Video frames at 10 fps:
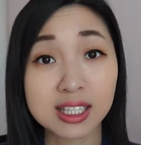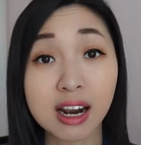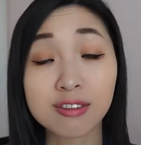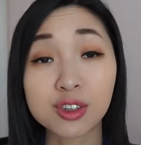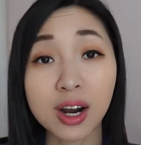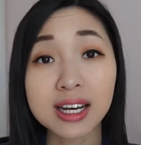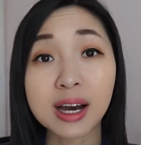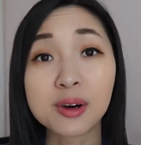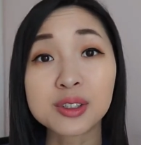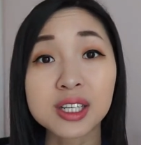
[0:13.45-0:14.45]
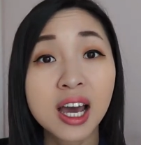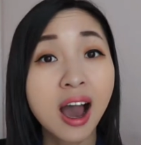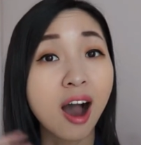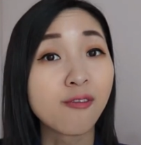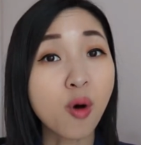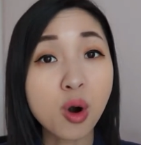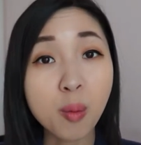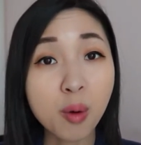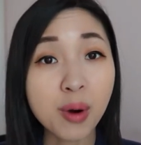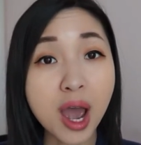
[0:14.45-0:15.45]
and I've tried out
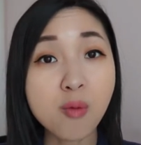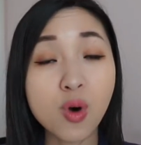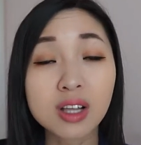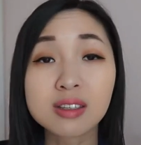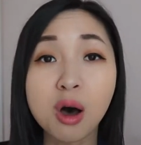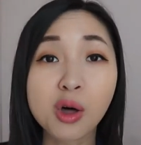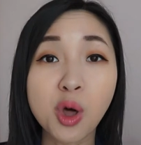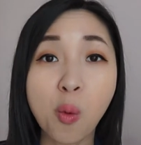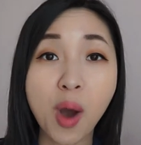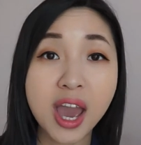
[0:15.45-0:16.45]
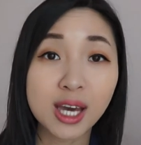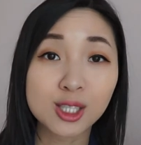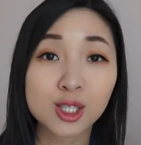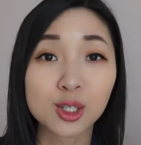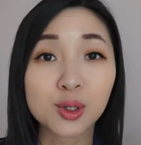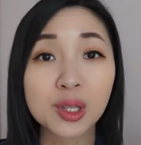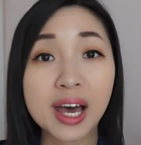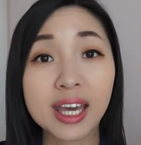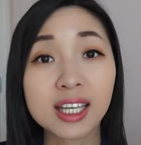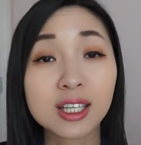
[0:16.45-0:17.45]
affordable brand ones all the way to,
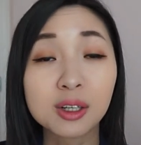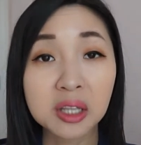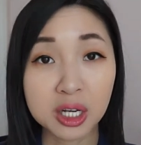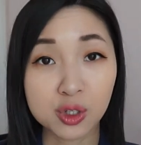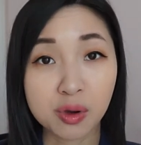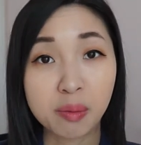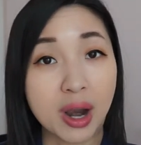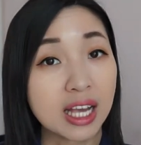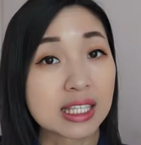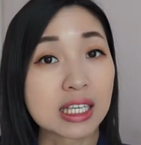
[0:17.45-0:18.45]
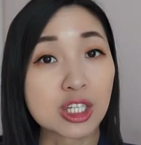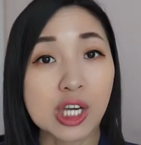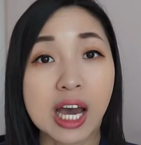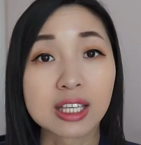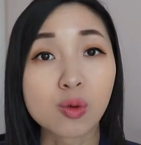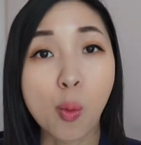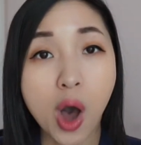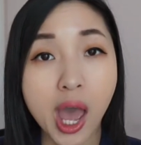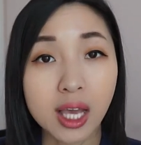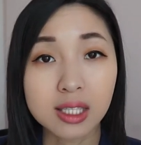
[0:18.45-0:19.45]
like, you know, luxury brands such as
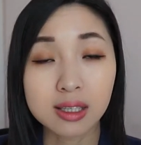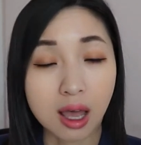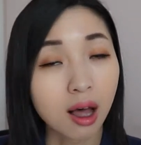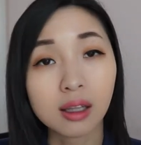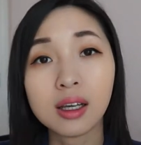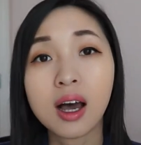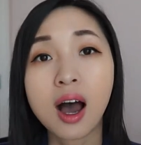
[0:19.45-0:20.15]
Y S L.